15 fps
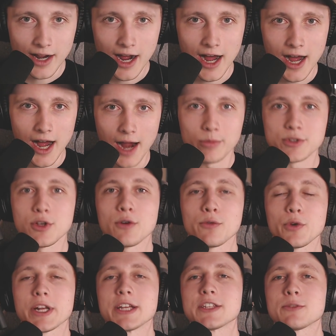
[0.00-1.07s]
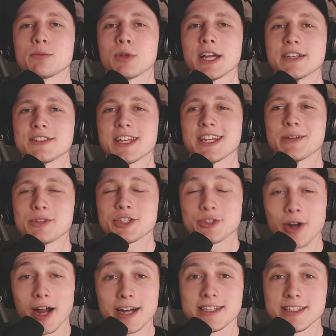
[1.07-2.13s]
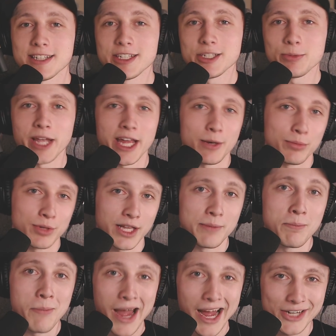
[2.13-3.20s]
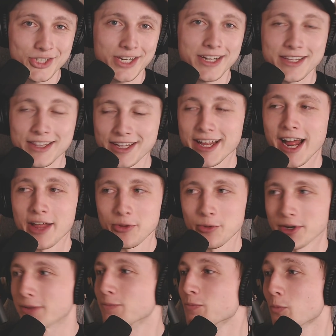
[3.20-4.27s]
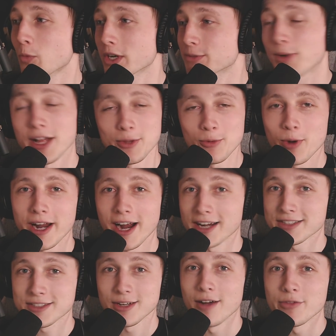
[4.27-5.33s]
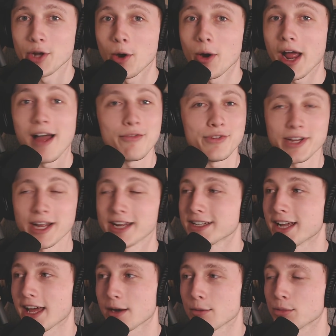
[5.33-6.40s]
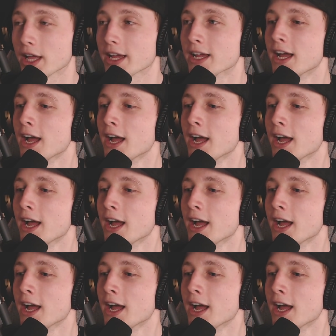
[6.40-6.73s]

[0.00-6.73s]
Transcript: I was over at his place and he was trying to teach me how to play Magic the Gathering, which, by the way, I still have no effing idea how to play.